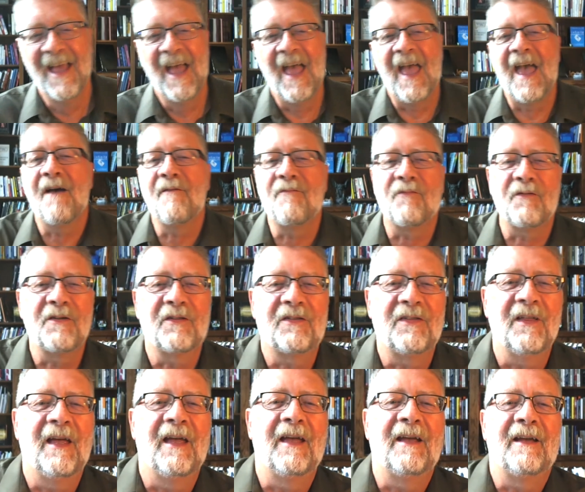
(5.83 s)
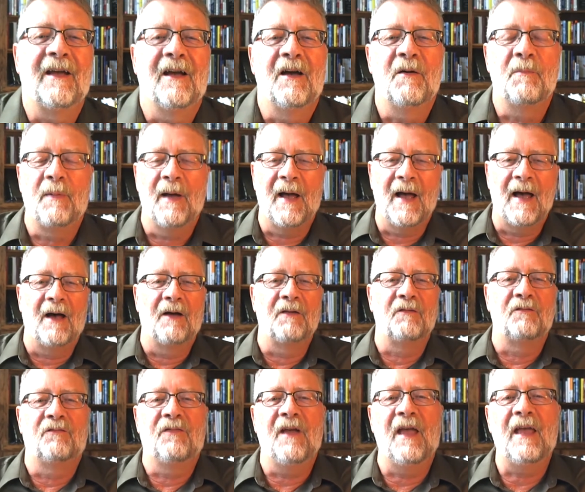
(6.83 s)
Everything
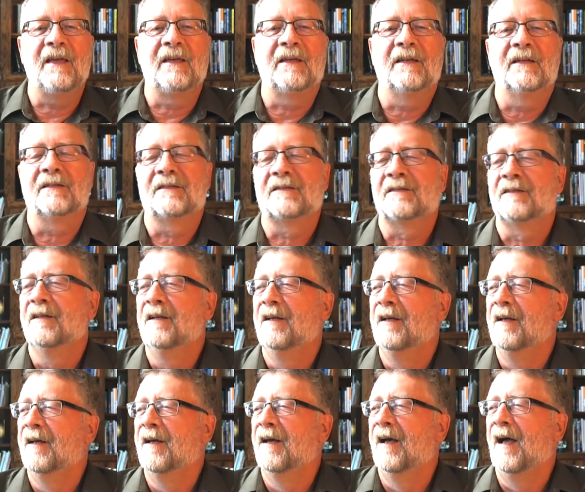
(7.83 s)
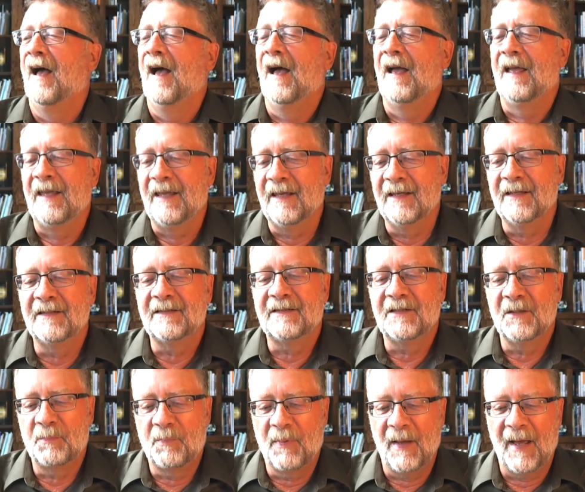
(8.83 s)
about Vegas is
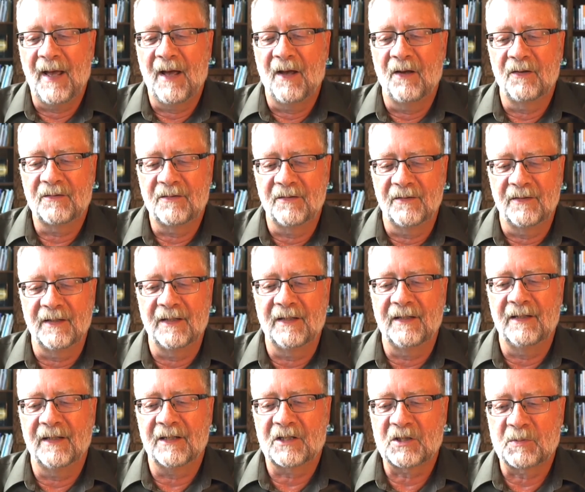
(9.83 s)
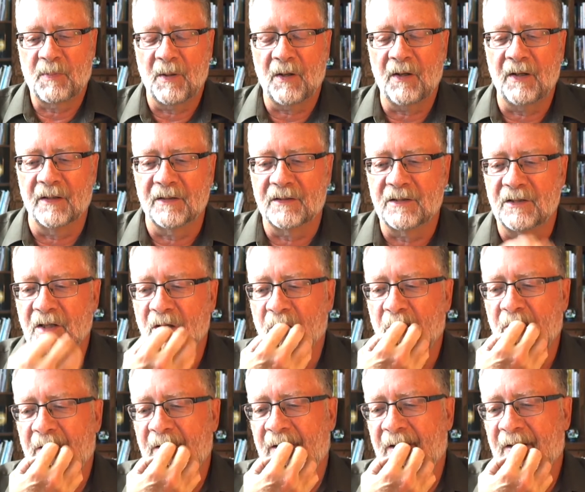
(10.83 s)
about the experience.
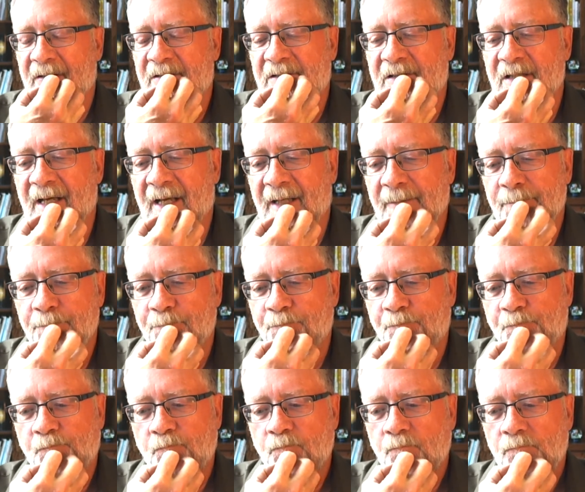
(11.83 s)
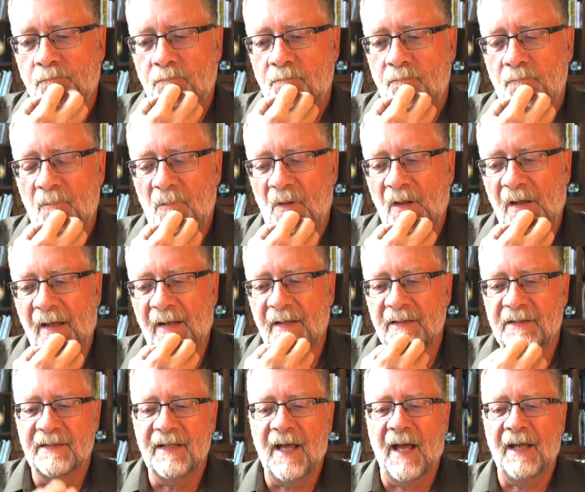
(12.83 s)
And
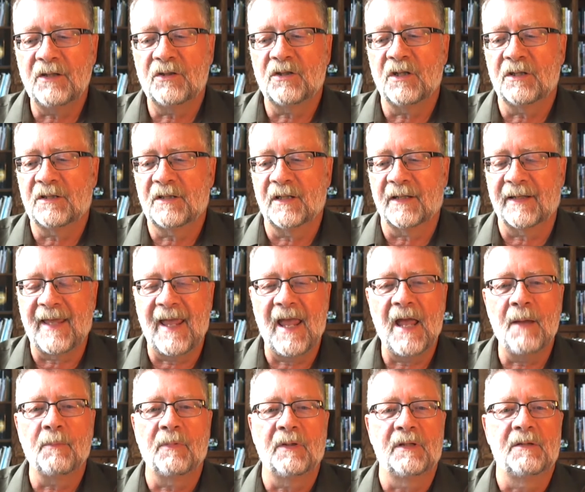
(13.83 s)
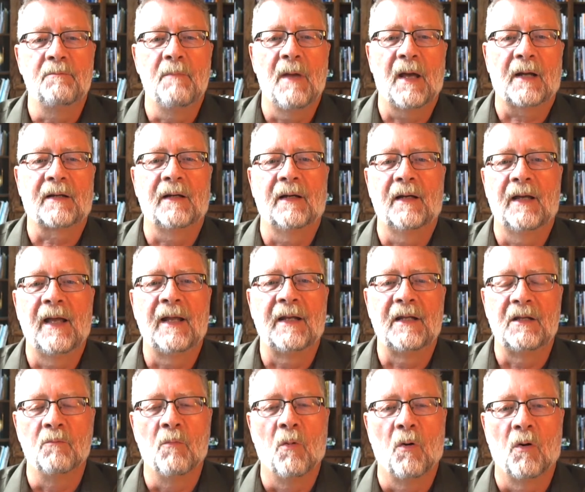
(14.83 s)
it's not just a gambling mecca
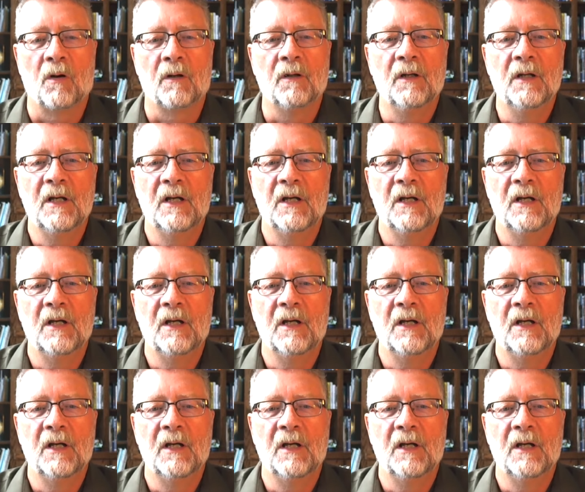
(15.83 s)
anymore,